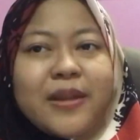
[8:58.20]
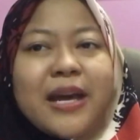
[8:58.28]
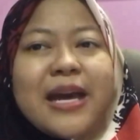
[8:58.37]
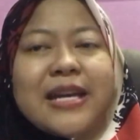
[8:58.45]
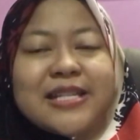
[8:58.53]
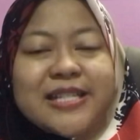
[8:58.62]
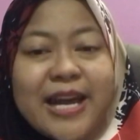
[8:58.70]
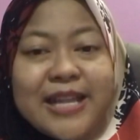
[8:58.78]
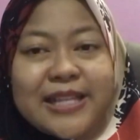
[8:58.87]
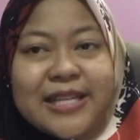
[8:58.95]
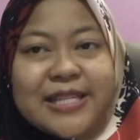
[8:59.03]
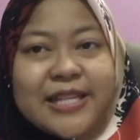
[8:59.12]

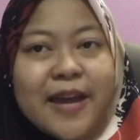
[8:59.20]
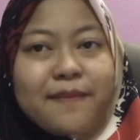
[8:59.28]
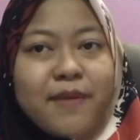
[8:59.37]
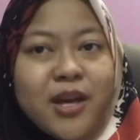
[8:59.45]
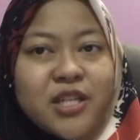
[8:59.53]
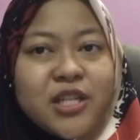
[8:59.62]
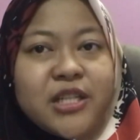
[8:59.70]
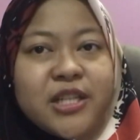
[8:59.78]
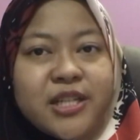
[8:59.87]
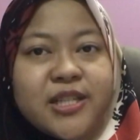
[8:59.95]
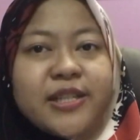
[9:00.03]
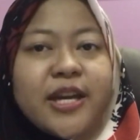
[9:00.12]
Scientists can measure this
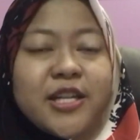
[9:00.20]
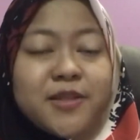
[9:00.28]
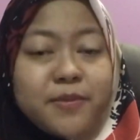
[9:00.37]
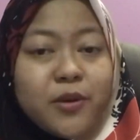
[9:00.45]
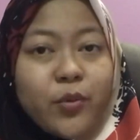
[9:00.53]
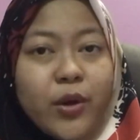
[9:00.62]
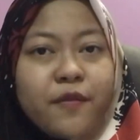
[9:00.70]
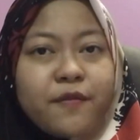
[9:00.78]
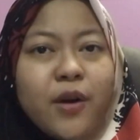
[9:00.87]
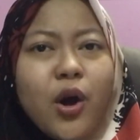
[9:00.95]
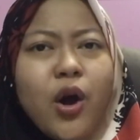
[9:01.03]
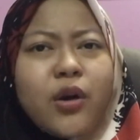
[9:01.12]
seismic wave
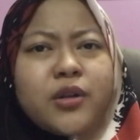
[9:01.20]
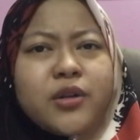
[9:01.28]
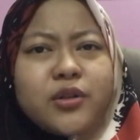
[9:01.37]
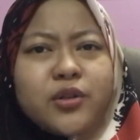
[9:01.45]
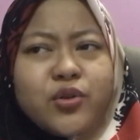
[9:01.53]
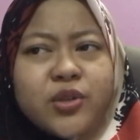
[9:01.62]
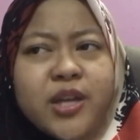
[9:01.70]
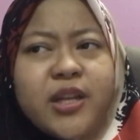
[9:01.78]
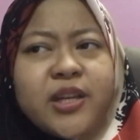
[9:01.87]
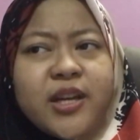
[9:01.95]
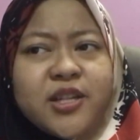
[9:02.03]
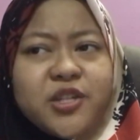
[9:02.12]
using the
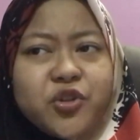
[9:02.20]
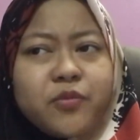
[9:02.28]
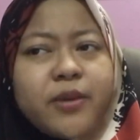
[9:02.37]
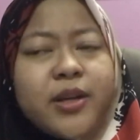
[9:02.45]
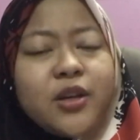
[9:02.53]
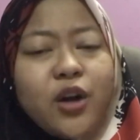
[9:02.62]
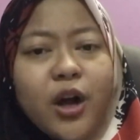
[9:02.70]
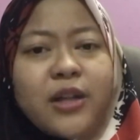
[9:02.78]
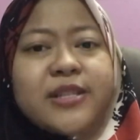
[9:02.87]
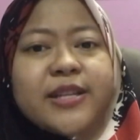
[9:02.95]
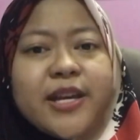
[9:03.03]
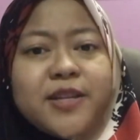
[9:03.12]
instrument called
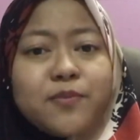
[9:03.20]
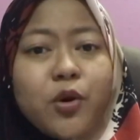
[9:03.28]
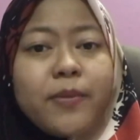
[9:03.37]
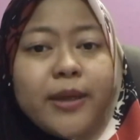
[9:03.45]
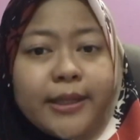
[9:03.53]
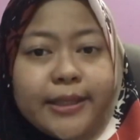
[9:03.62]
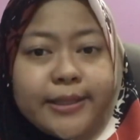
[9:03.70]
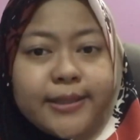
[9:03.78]
seismometer.